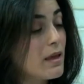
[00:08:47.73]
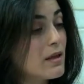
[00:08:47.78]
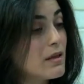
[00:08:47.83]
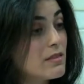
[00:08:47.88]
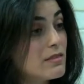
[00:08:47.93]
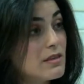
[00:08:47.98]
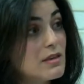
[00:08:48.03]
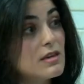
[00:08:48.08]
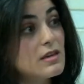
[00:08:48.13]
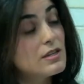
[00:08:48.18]

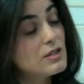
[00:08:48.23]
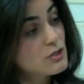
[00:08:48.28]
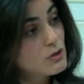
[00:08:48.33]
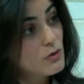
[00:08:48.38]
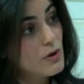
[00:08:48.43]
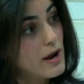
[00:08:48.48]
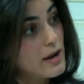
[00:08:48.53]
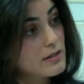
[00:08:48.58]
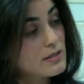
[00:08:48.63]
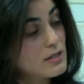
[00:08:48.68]
The
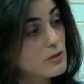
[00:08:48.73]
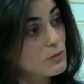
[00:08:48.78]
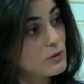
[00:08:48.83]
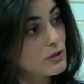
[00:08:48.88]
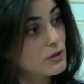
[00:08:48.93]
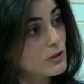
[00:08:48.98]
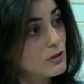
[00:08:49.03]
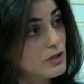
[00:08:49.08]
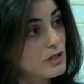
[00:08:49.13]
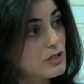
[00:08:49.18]
indirect
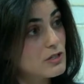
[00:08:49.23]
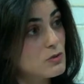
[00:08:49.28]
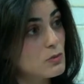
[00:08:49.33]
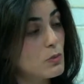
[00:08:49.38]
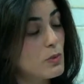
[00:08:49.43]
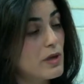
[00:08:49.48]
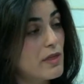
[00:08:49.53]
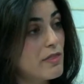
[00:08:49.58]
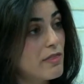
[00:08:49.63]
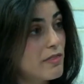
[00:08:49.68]
inguinal hernias
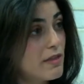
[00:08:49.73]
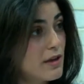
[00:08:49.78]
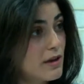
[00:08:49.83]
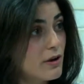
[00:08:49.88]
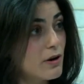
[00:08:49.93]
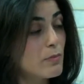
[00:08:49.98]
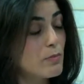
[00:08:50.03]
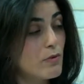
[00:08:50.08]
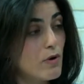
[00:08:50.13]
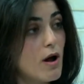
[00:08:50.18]
we think
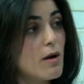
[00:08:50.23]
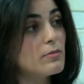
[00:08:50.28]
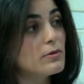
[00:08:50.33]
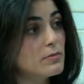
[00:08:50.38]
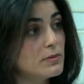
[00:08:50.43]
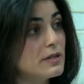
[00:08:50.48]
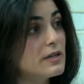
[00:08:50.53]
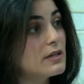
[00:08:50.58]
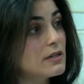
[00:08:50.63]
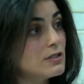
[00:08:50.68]
are
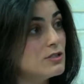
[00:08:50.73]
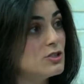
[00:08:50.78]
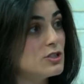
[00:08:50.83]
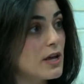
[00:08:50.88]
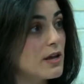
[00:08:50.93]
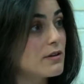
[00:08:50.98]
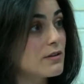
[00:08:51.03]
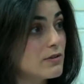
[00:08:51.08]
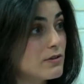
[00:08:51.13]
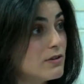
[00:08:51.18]
probably
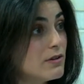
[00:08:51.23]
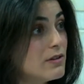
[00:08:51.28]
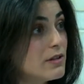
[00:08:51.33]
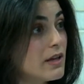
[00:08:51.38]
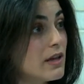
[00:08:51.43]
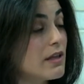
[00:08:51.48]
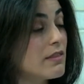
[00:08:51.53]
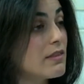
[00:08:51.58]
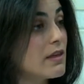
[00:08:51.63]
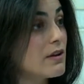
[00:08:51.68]
congenital,
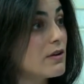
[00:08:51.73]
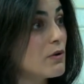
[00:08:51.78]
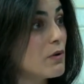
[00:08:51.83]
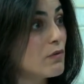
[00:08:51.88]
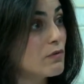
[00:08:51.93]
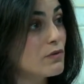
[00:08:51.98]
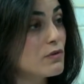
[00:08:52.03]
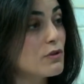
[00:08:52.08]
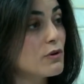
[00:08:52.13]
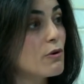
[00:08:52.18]
and then
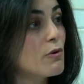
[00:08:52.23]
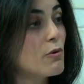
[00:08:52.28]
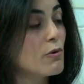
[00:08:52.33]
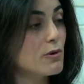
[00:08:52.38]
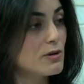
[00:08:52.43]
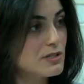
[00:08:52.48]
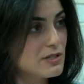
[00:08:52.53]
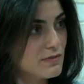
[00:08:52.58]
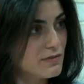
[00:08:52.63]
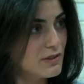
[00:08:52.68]
over the
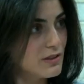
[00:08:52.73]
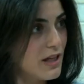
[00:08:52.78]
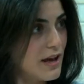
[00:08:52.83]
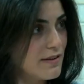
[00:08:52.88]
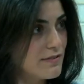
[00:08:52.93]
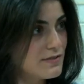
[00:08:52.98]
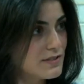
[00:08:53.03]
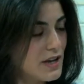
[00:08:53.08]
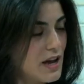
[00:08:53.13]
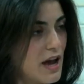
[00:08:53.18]
course of a
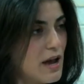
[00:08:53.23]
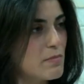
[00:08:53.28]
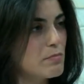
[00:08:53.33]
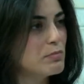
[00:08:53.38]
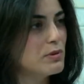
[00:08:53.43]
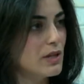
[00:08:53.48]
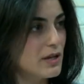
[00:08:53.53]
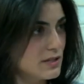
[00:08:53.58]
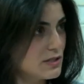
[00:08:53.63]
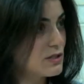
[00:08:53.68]
lifetime
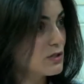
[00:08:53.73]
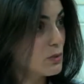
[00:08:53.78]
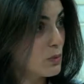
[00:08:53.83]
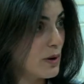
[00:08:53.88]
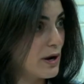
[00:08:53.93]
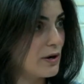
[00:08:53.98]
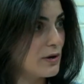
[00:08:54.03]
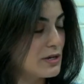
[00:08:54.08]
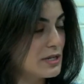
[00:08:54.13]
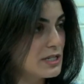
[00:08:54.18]
plus the
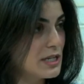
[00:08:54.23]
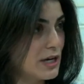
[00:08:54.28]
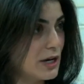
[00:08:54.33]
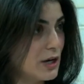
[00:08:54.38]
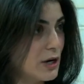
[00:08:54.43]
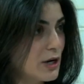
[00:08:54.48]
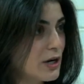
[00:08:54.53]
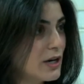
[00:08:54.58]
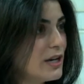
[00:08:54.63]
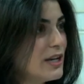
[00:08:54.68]
wear and
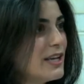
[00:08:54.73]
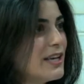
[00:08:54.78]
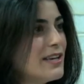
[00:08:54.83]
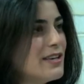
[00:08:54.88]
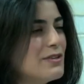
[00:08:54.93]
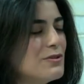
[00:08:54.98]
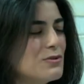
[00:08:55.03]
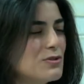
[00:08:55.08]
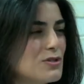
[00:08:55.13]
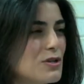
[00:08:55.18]
tear,
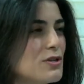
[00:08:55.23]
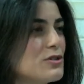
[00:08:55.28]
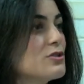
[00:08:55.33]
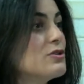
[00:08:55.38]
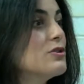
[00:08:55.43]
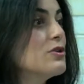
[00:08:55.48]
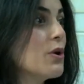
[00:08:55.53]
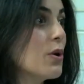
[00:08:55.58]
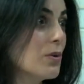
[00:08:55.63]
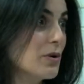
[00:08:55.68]
you start to
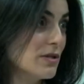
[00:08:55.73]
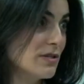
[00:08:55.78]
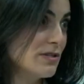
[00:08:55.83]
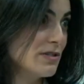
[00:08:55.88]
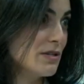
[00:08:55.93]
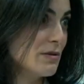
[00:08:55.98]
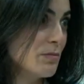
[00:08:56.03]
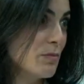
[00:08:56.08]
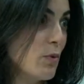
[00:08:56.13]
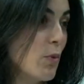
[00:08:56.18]
notice
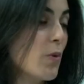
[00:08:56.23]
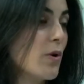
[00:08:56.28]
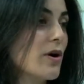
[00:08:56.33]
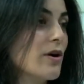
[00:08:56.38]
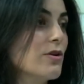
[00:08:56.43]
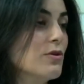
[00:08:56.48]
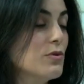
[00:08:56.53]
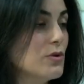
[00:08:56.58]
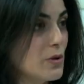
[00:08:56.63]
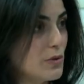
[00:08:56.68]
it more.
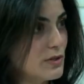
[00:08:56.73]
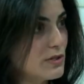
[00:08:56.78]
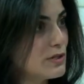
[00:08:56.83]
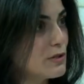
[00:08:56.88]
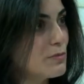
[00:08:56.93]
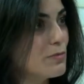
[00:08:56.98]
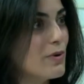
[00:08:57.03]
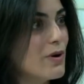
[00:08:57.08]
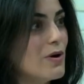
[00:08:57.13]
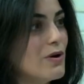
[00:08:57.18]
You notice
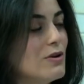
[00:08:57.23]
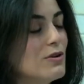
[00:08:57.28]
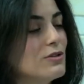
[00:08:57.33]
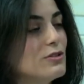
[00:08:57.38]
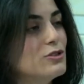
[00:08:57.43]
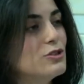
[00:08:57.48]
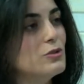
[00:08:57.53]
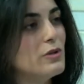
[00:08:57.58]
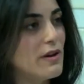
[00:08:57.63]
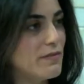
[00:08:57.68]
a
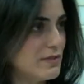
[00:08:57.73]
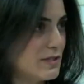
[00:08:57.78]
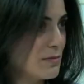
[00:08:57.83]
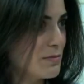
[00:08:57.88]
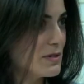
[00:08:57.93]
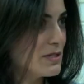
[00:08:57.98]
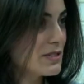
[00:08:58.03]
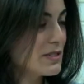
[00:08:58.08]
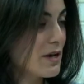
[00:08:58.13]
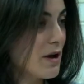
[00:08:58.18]
bulge, you have
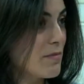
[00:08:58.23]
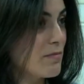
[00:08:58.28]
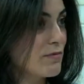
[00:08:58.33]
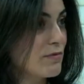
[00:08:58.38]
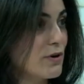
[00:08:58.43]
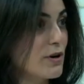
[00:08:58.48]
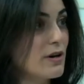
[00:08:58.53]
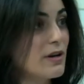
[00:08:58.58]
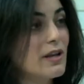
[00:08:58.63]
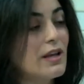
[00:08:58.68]
some
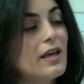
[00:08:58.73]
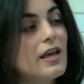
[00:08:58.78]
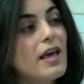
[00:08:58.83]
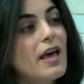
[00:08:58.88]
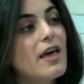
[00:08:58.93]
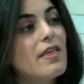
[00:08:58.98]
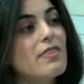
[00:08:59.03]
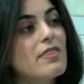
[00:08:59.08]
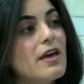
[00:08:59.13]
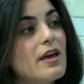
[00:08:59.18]
discomfort,
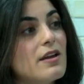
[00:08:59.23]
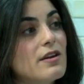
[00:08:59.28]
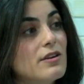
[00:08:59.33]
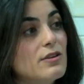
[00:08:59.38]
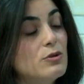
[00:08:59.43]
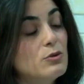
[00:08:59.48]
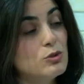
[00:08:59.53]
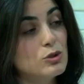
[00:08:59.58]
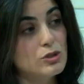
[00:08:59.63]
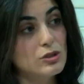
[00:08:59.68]
and then
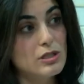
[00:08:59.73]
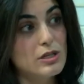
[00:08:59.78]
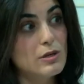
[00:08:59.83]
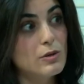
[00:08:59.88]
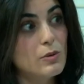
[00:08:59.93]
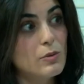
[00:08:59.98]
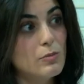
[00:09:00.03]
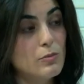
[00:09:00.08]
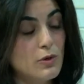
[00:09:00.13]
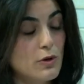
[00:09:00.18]
usually,
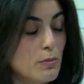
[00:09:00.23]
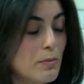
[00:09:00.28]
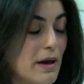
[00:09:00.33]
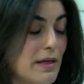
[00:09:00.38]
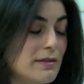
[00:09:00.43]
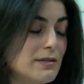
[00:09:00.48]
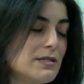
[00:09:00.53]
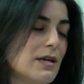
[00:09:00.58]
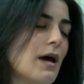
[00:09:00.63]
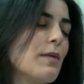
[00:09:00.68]
by
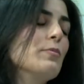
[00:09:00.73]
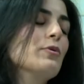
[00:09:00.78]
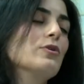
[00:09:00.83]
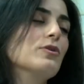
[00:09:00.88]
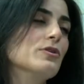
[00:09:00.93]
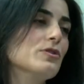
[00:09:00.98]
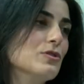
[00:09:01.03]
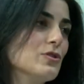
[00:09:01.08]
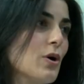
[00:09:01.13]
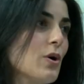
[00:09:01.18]
the time you're
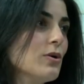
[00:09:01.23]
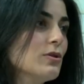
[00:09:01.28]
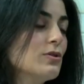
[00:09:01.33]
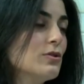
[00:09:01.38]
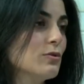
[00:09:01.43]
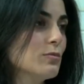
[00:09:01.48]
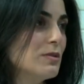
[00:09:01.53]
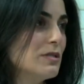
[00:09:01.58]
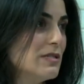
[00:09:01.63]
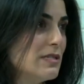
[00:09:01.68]
an adult,
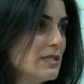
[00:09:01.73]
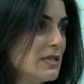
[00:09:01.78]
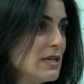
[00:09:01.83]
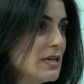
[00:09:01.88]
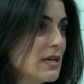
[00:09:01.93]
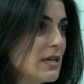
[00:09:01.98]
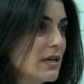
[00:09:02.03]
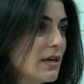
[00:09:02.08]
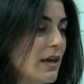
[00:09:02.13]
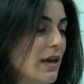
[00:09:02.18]
you'll be
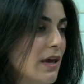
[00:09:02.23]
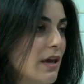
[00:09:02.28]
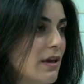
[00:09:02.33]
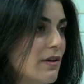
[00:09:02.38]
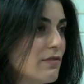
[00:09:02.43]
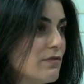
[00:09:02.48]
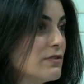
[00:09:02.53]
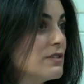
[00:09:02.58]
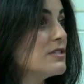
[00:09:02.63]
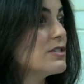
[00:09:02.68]
seeing
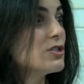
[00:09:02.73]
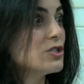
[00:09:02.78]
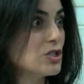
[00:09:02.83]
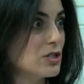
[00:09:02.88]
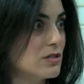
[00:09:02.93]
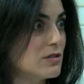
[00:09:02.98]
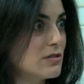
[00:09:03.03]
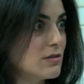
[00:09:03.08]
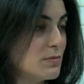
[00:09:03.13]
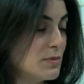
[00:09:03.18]
a
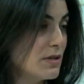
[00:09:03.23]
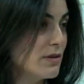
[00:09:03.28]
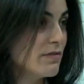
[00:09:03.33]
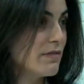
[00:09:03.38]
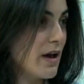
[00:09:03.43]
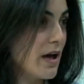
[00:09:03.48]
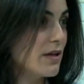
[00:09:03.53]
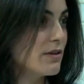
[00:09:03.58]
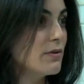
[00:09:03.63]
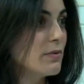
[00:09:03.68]
physician to be
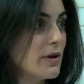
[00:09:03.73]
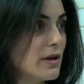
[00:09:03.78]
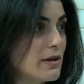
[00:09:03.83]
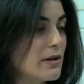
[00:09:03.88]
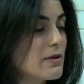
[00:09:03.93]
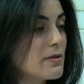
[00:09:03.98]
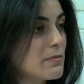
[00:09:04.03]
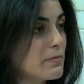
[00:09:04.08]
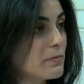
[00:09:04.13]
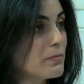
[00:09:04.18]
evaluated.